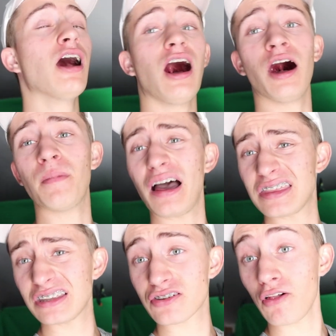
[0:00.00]
Um, I
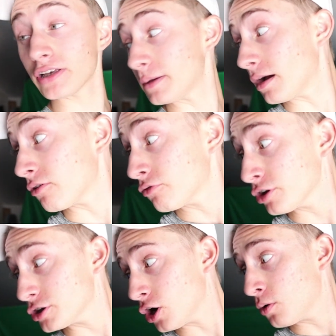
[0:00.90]
think this vlog came out
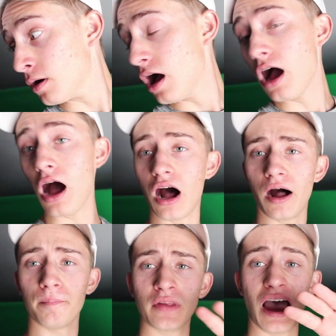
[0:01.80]
really dope.
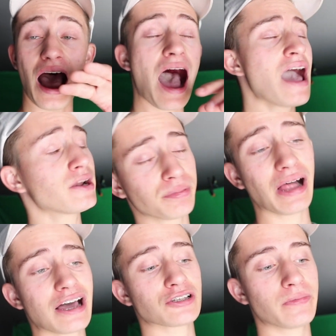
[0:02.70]
Um, I had a
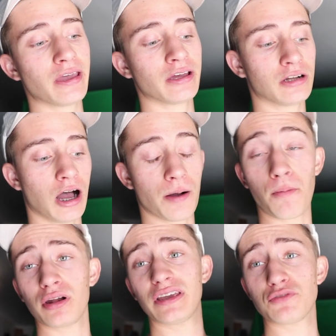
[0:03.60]
blast, man. Um, I
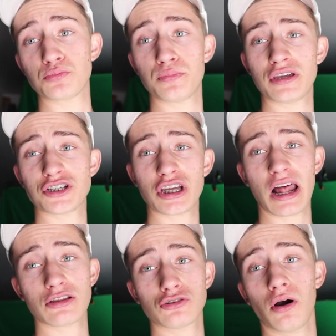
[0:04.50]
want to give a big shout
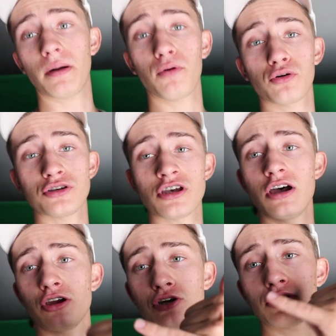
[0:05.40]
out to all my boys
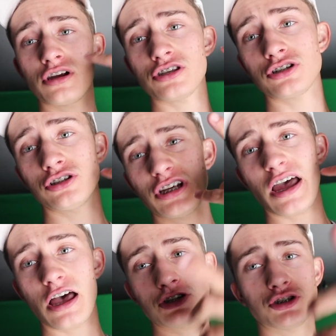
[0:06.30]
Chris,
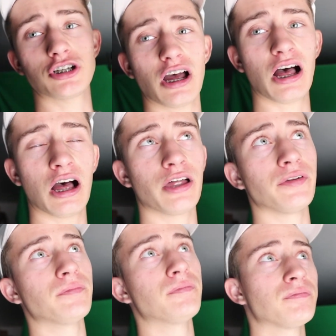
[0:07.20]
Jazz,
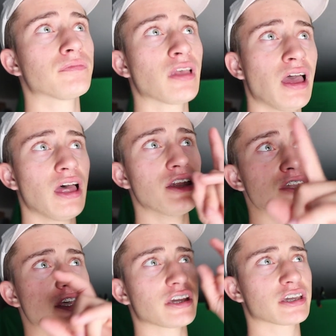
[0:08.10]
John,
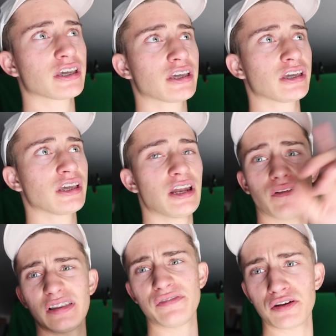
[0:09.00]
Nick. And
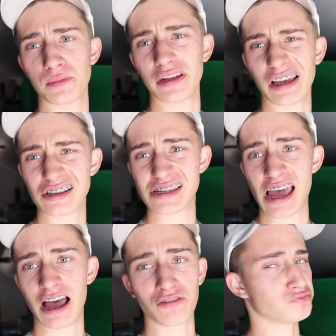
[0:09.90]
if I leave anybody else
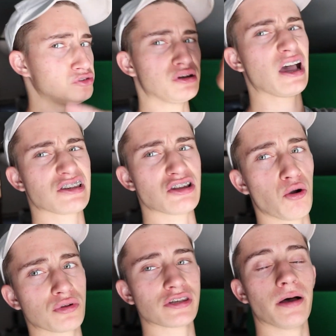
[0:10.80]
out, you guys
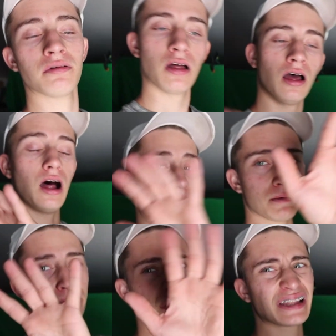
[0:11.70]
know what's up.
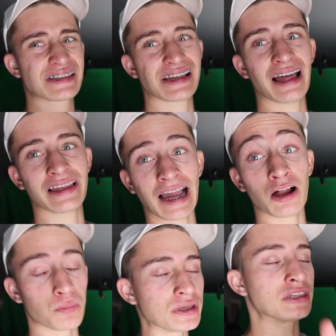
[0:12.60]
Um, but that's, I like, I
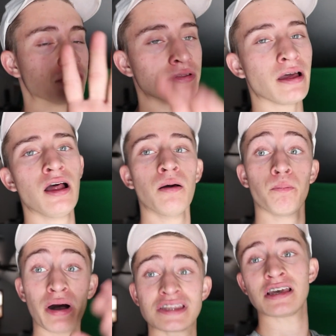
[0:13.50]
don't mean to do that.
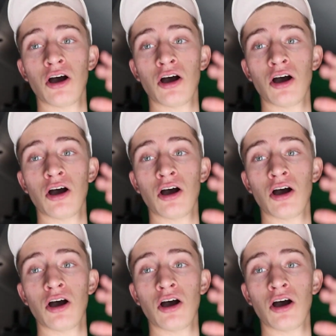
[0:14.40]
But,